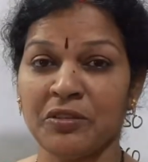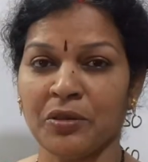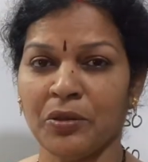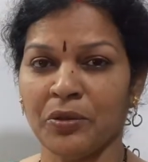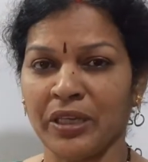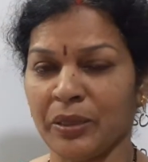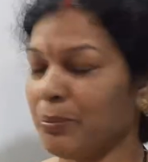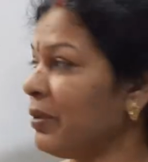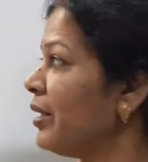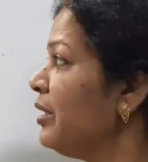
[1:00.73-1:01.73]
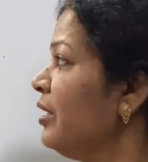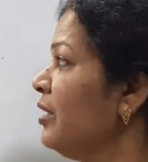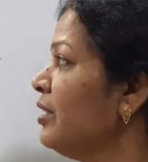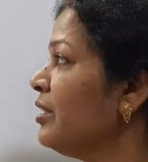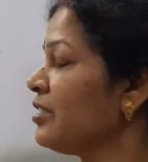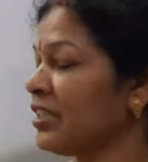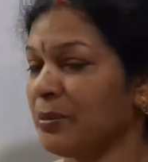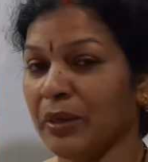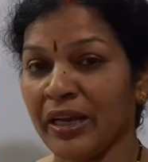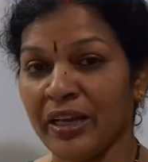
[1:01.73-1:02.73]
is equal to n by
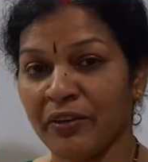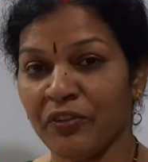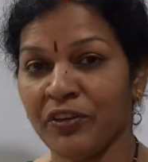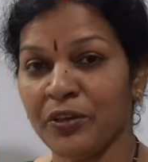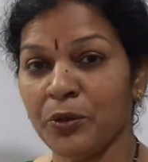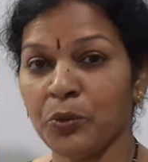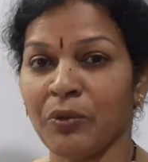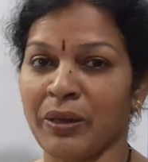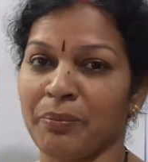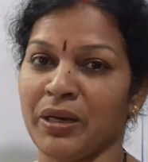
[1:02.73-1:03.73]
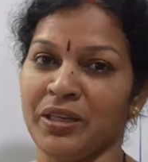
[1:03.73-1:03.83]
sigma f into 1 by